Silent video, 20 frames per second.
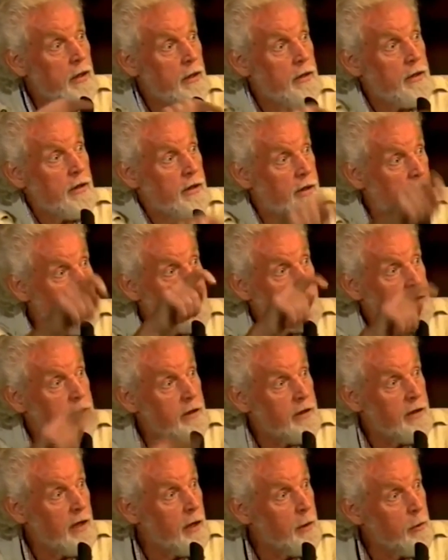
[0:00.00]
to take
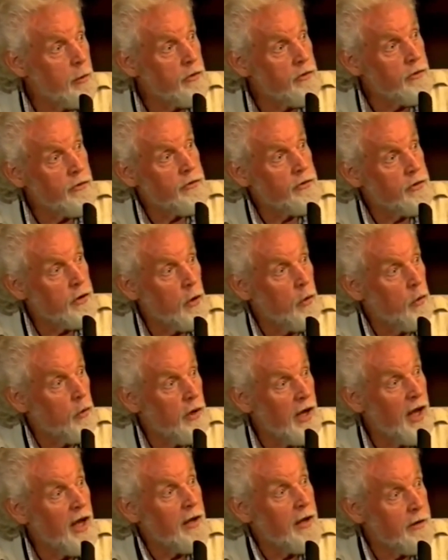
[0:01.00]
the tables of
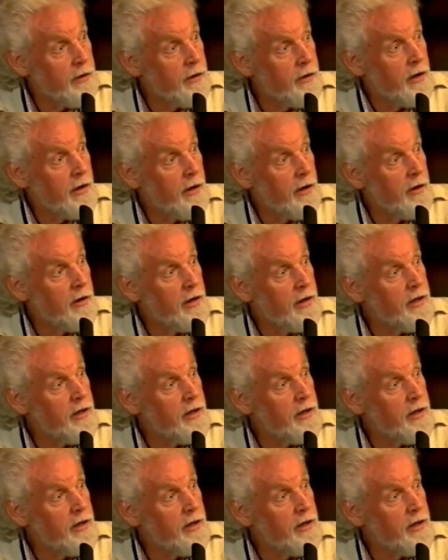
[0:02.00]
stone out of there.